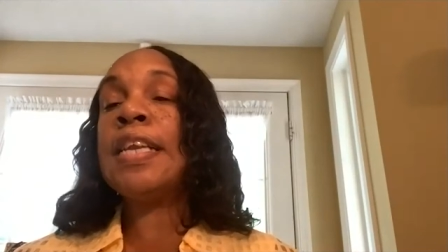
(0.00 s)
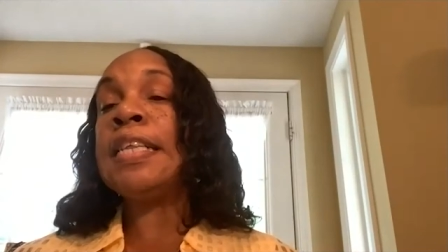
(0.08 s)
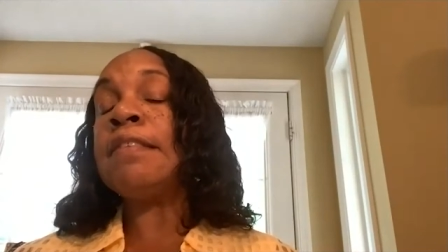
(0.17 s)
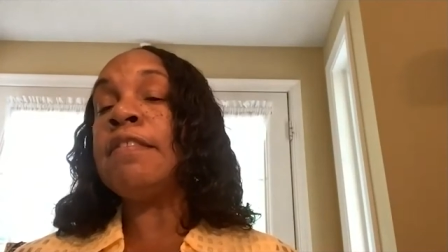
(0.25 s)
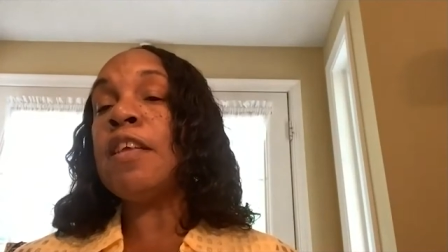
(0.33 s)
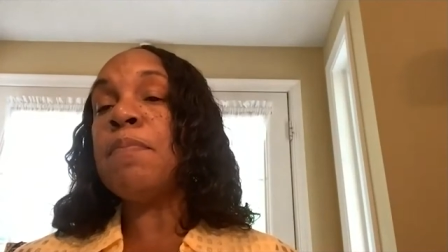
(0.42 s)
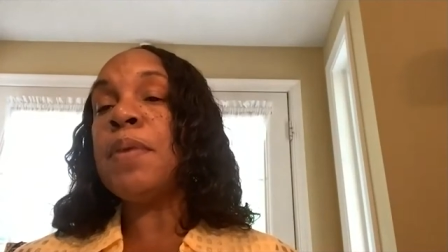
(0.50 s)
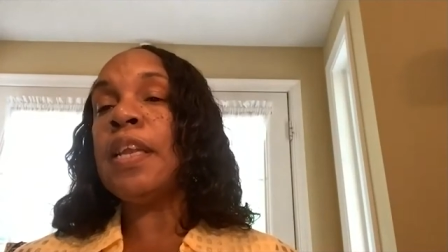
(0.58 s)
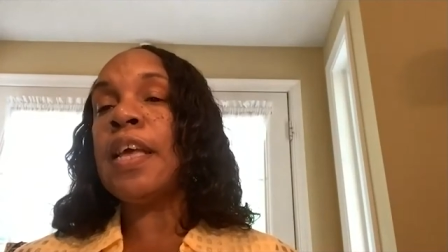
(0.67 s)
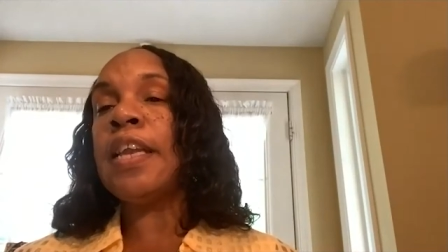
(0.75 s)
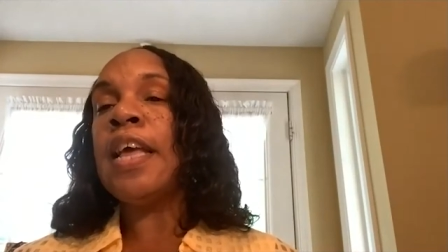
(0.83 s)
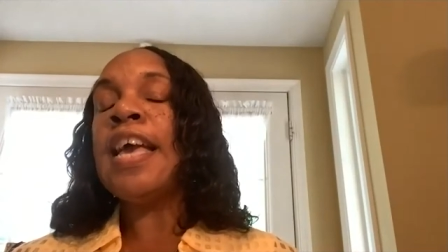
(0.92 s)
and
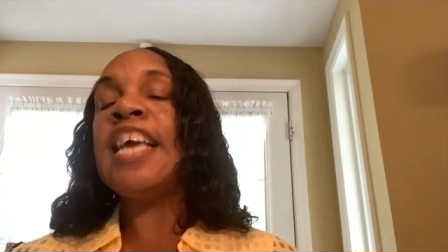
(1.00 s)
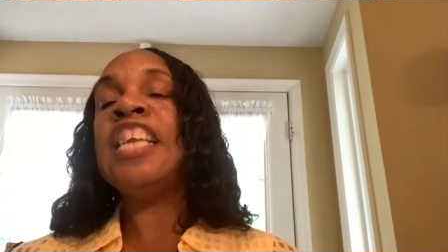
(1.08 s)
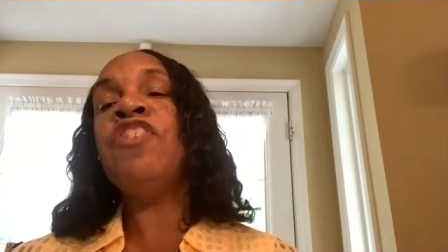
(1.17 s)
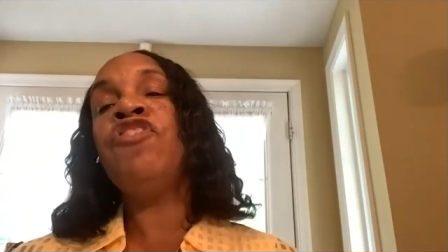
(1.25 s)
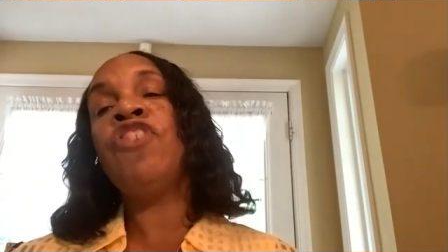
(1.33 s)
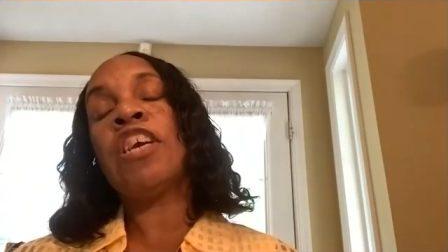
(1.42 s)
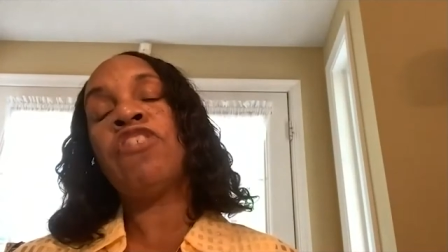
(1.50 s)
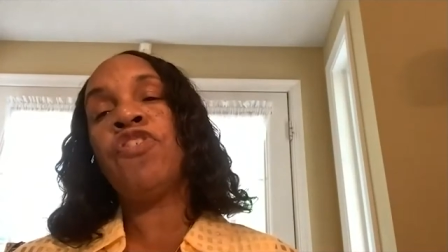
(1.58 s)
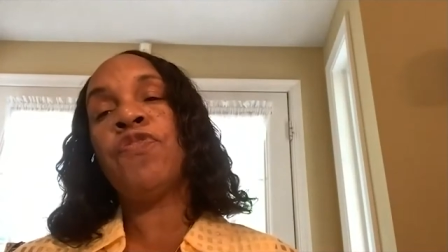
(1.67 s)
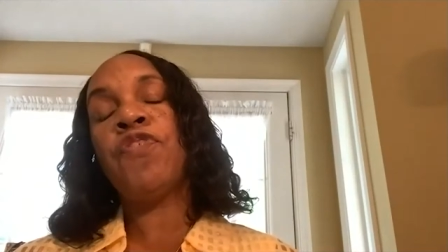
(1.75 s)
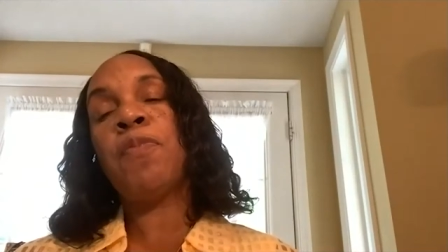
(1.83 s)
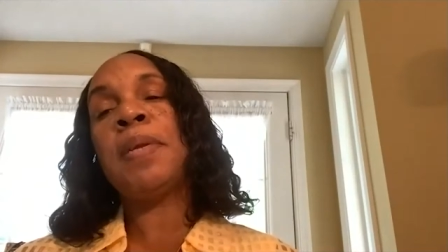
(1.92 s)
simulate an
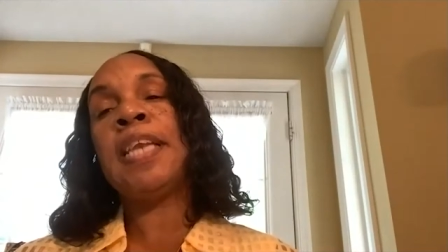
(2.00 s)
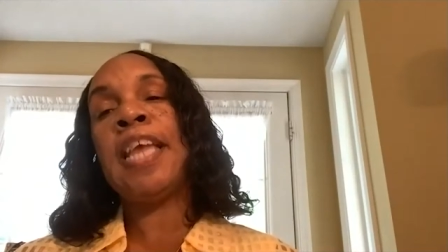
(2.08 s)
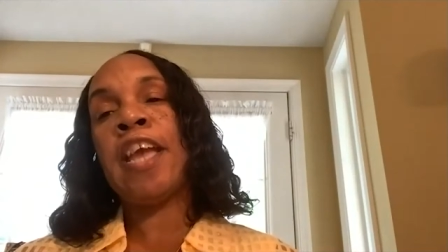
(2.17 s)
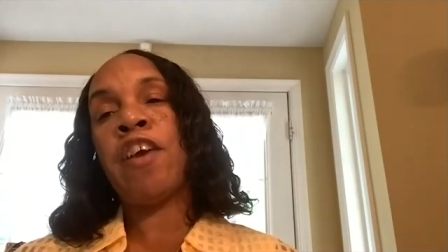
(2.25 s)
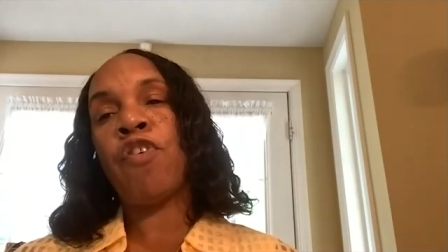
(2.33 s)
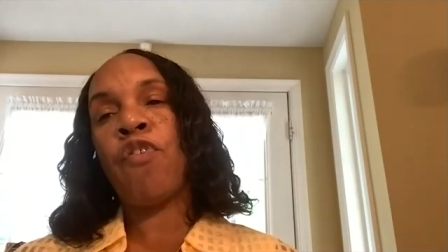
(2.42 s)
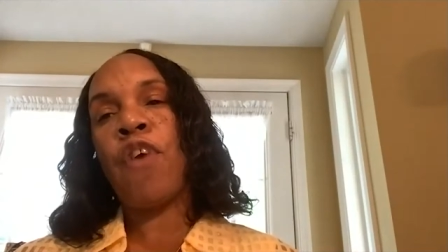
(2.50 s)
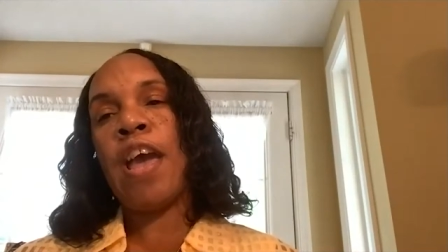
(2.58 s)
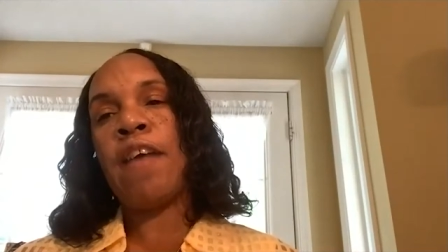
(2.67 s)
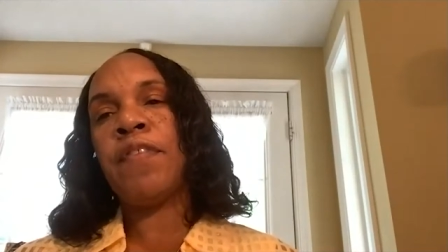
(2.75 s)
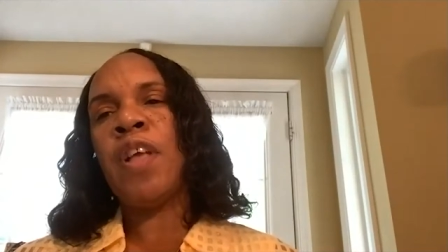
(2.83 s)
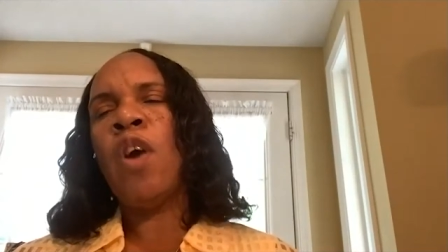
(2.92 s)
ejection from an
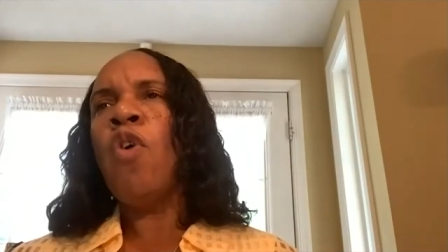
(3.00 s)
aircraft,